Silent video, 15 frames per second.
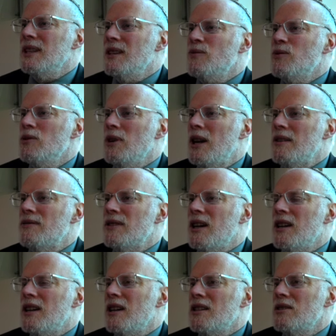If you have
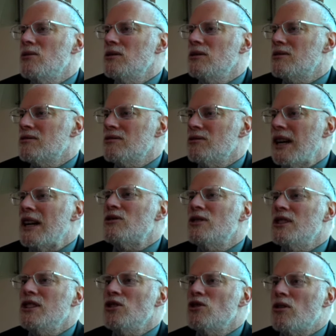a good
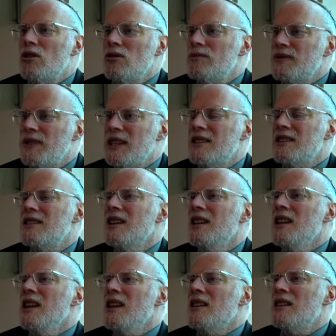grounding in your own faith,
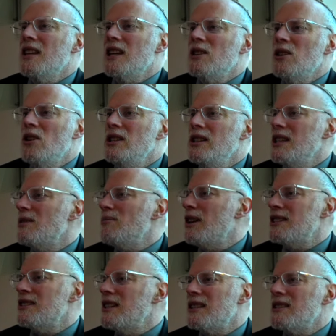then learning
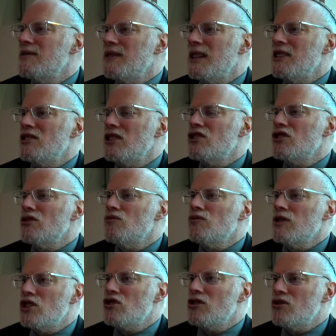about another faith just
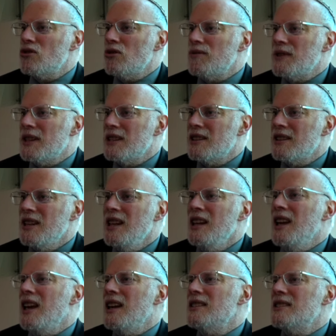enriches your faith
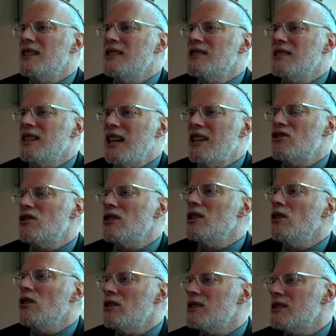and doesn't actually
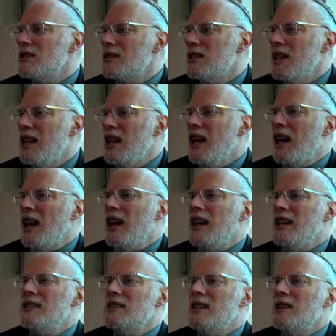hurt it.
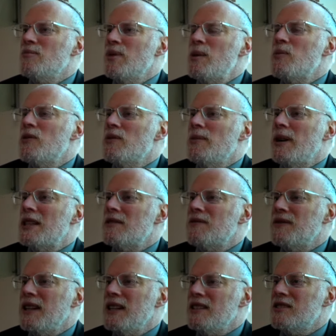And people from other
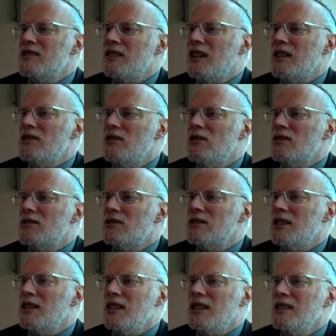faiths are not
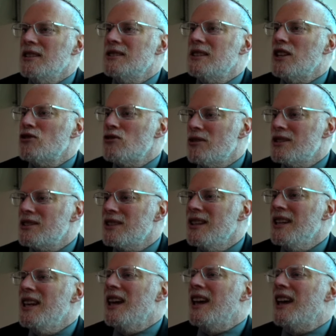dangerous.
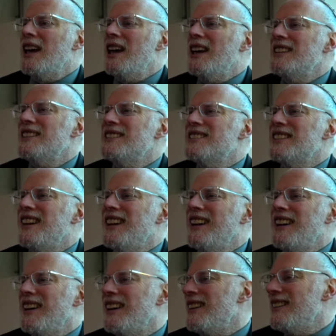And
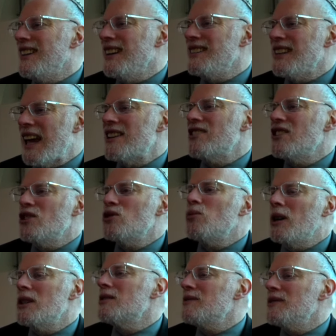actually, it's
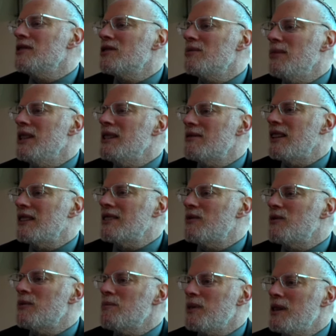wonderful to meet
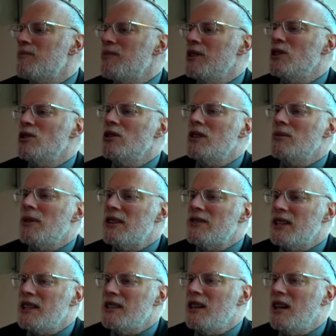different people and learn about
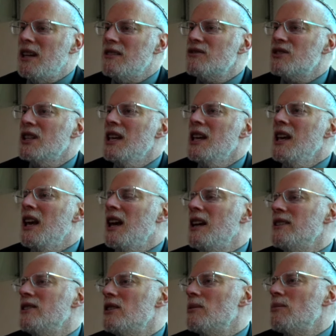their lives
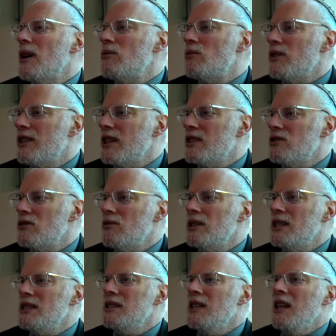and learn about what they're
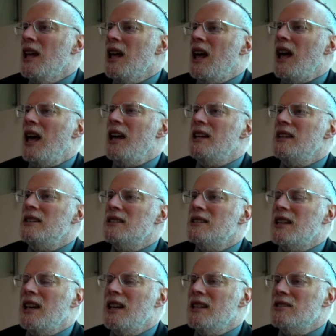doing.
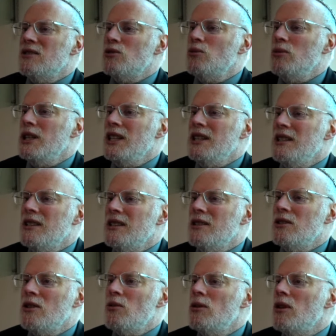And we,
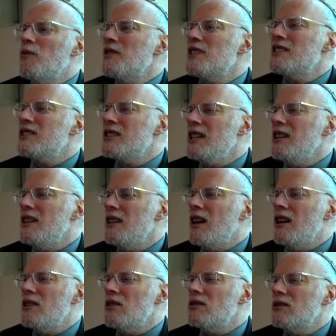you know, we often see
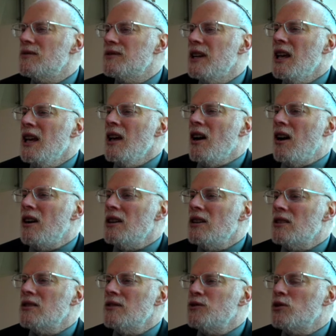a lot
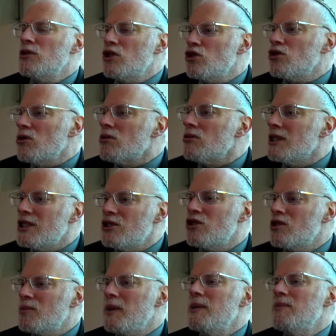of traditional
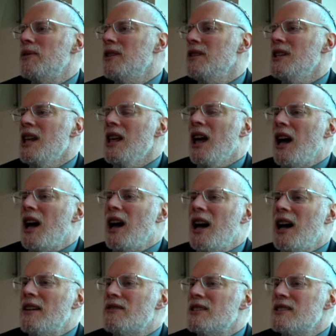religious people
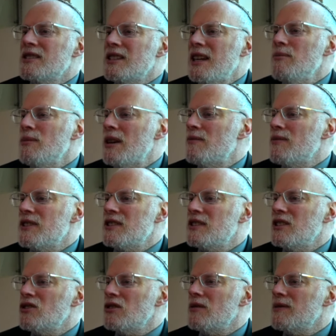have the same
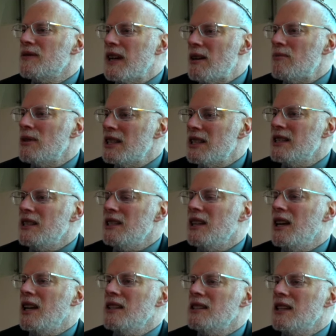emphasis on family
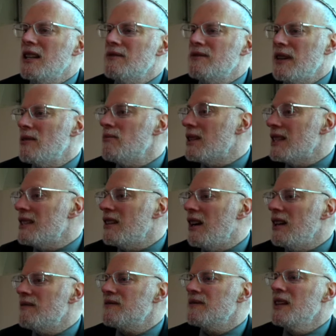and family
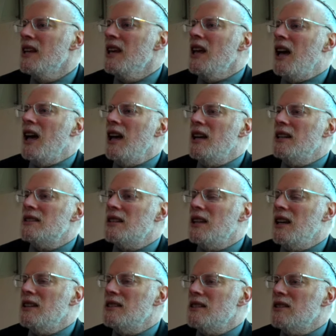life and
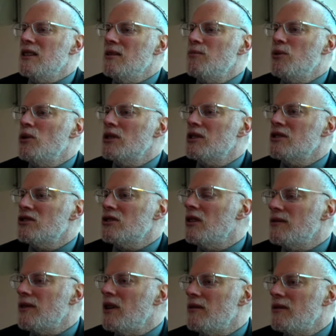the importance
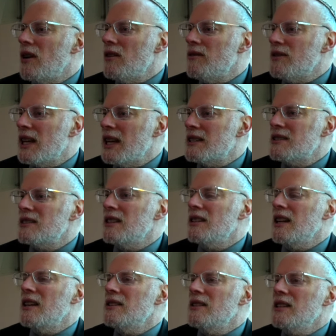of that
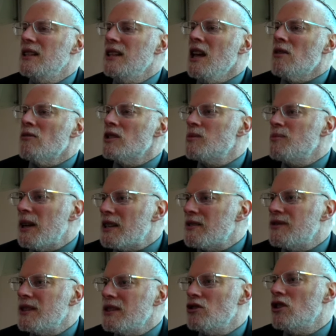and the respect
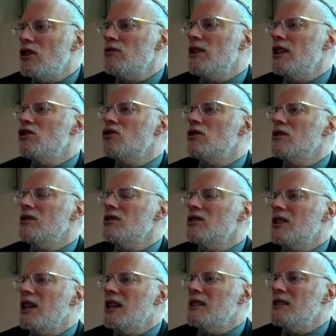for the generations
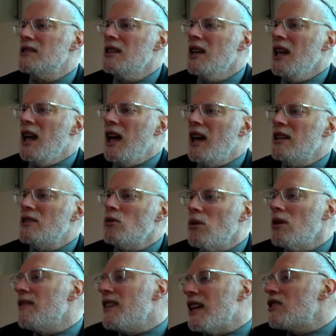and
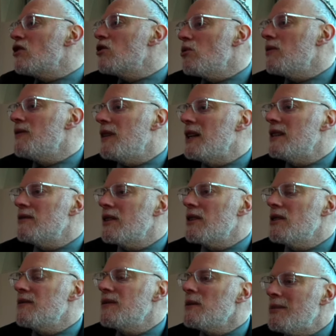all of that you will find
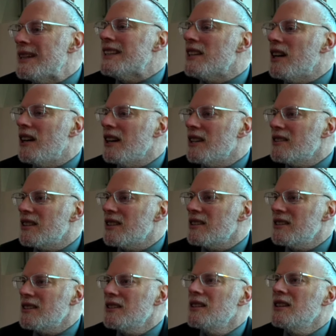very familiar, I think.
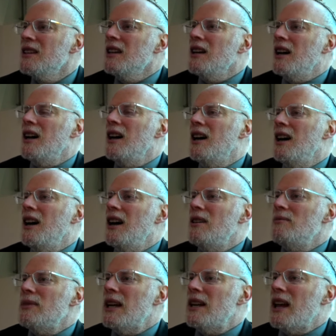
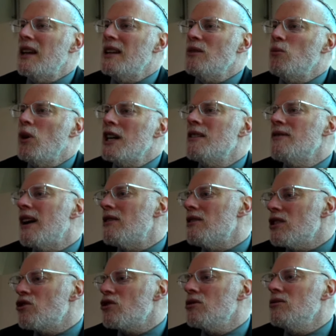And one of our
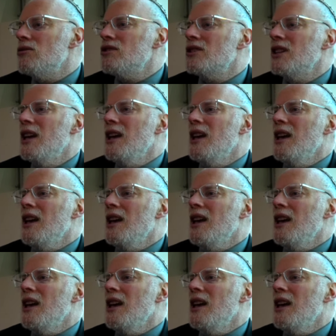issues